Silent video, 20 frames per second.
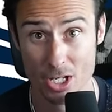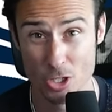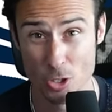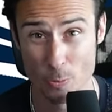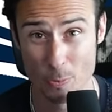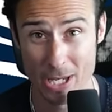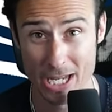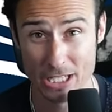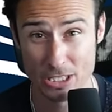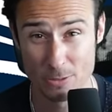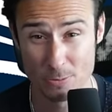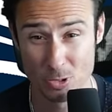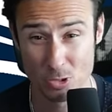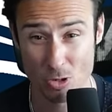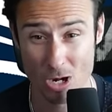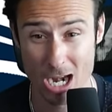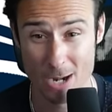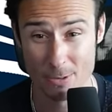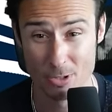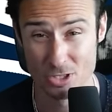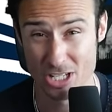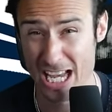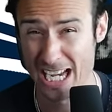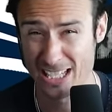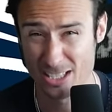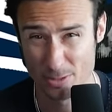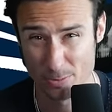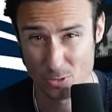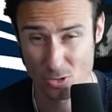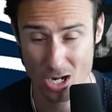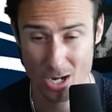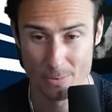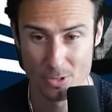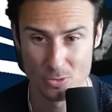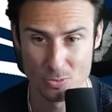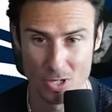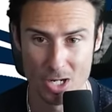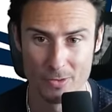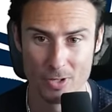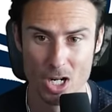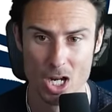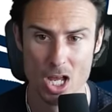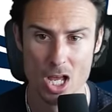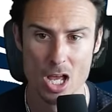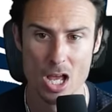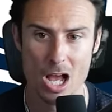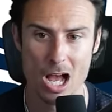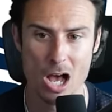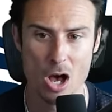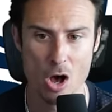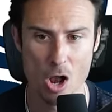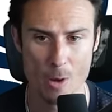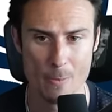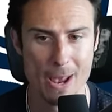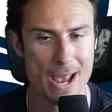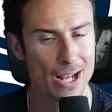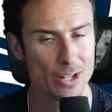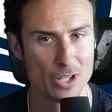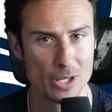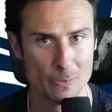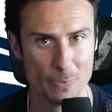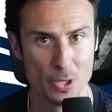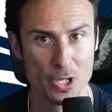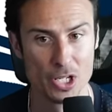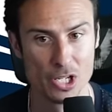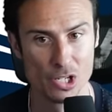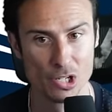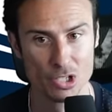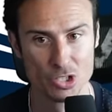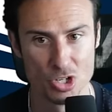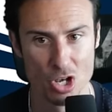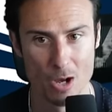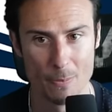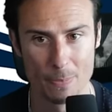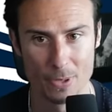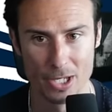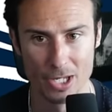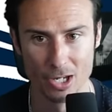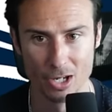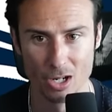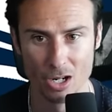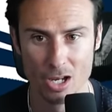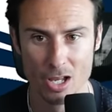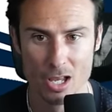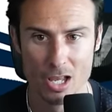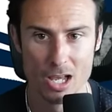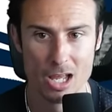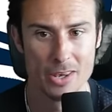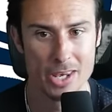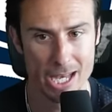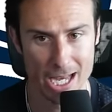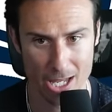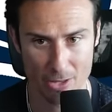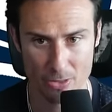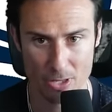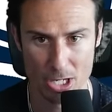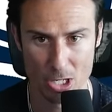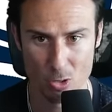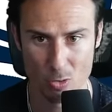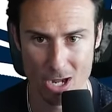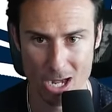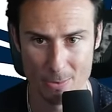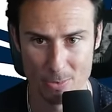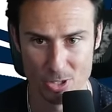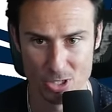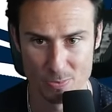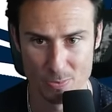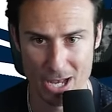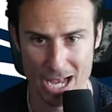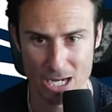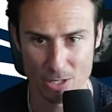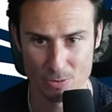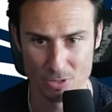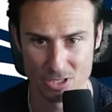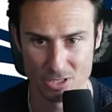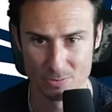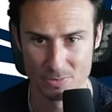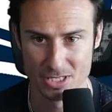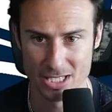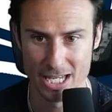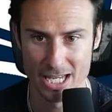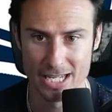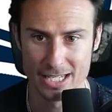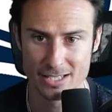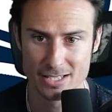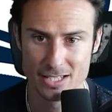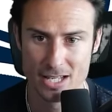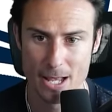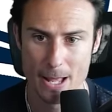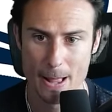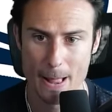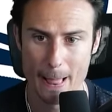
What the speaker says: paid subscribers, X subscribers, whatever, I'll automatically put yours up here, and Anthony Kramer's back with some takes.